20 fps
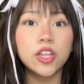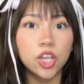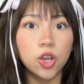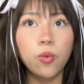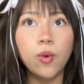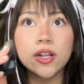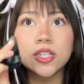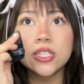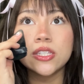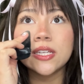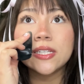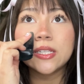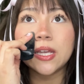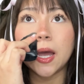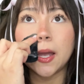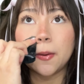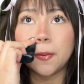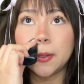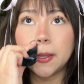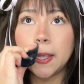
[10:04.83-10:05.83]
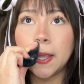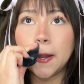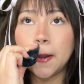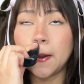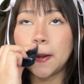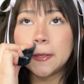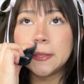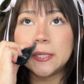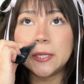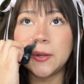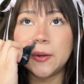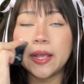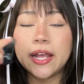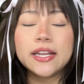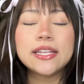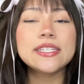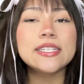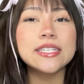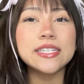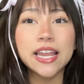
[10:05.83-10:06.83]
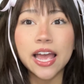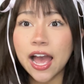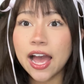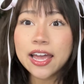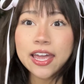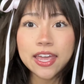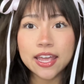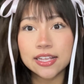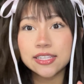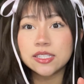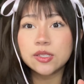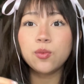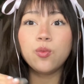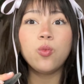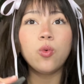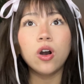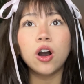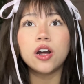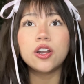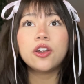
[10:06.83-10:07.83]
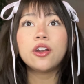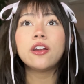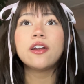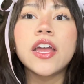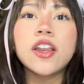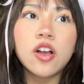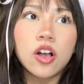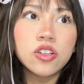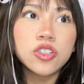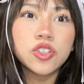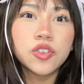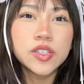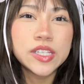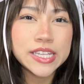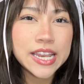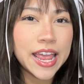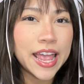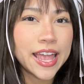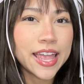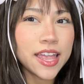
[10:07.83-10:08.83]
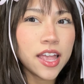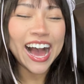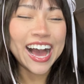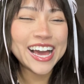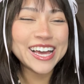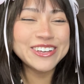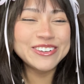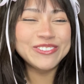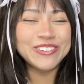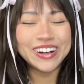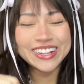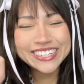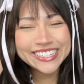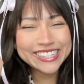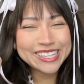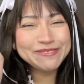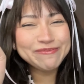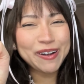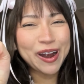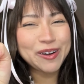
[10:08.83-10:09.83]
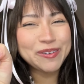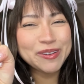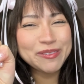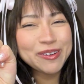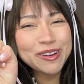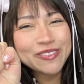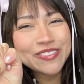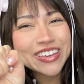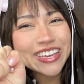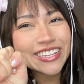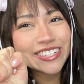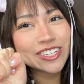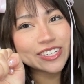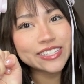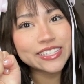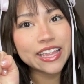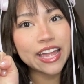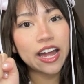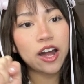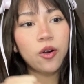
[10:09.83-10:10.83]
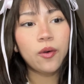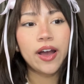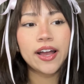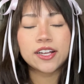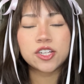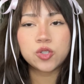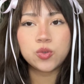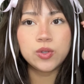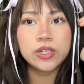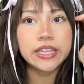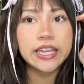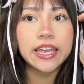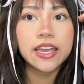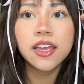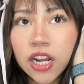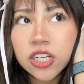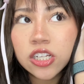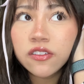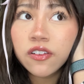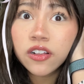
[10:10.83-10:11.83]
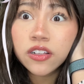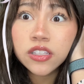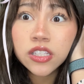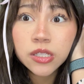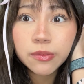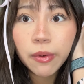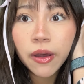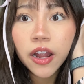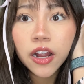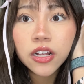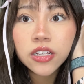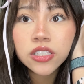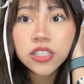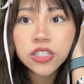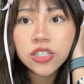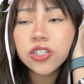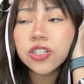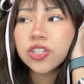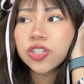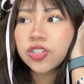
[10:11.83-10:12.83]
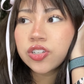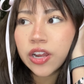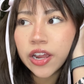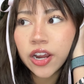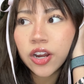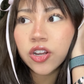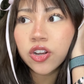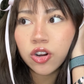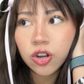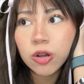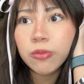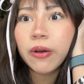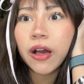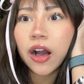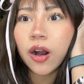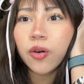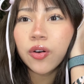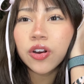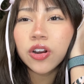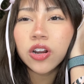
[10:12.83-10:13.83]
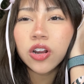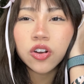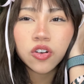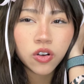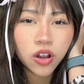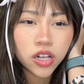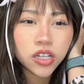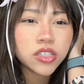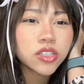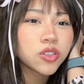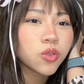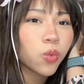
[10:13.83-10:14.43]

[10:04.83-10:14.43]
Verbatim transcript: you're watching this, I really encourage you to get a snack, get some water. And also today I watched the Barbie movie just now, actually. I just felt inspired to just share girl power across the